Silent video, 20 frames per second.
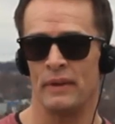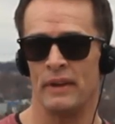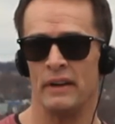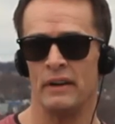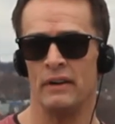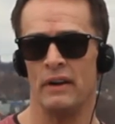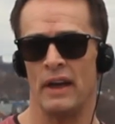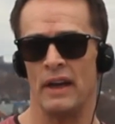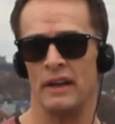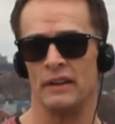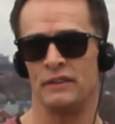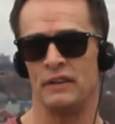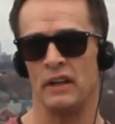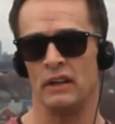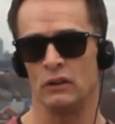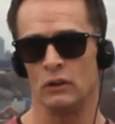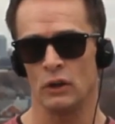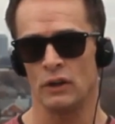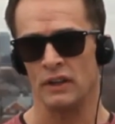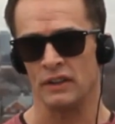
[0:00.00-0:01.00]
there and take
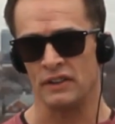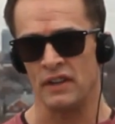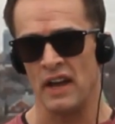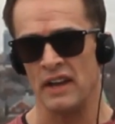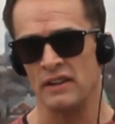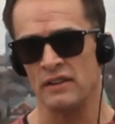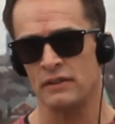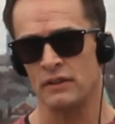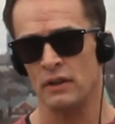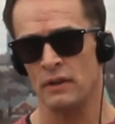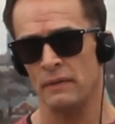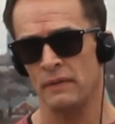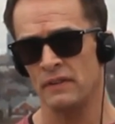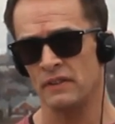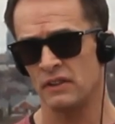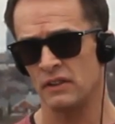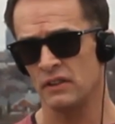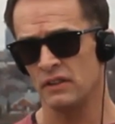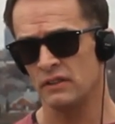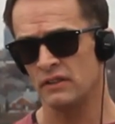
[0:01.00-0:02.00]
a look at 10
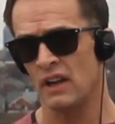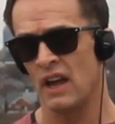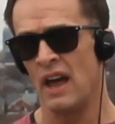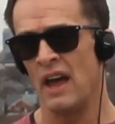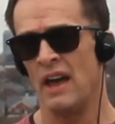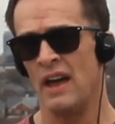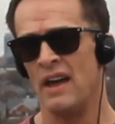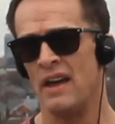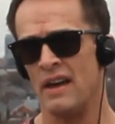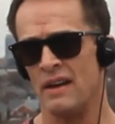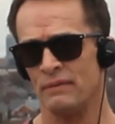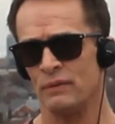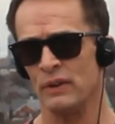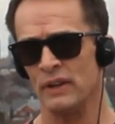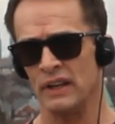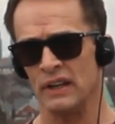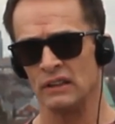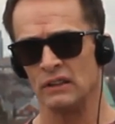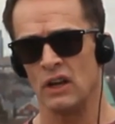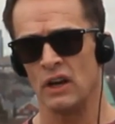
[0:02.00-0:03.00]
surfaces every
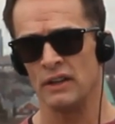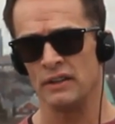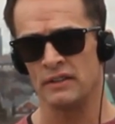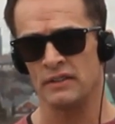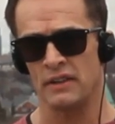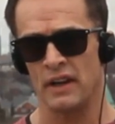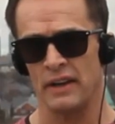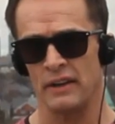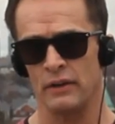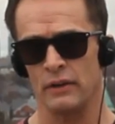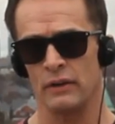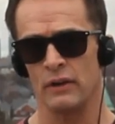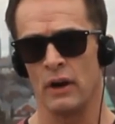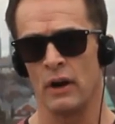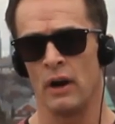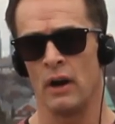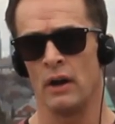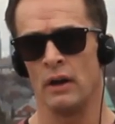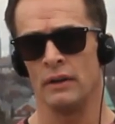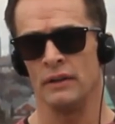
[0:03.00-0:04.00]
inline skater
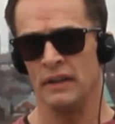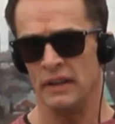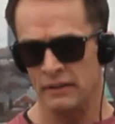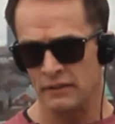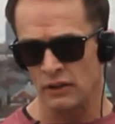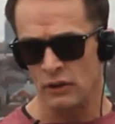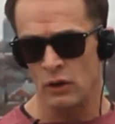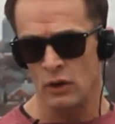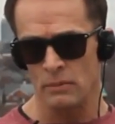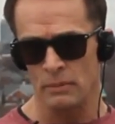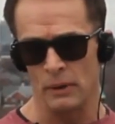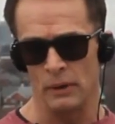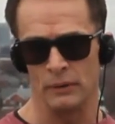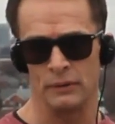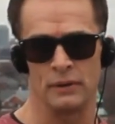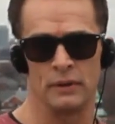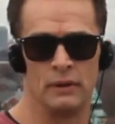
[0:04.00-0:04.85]
needs to know about.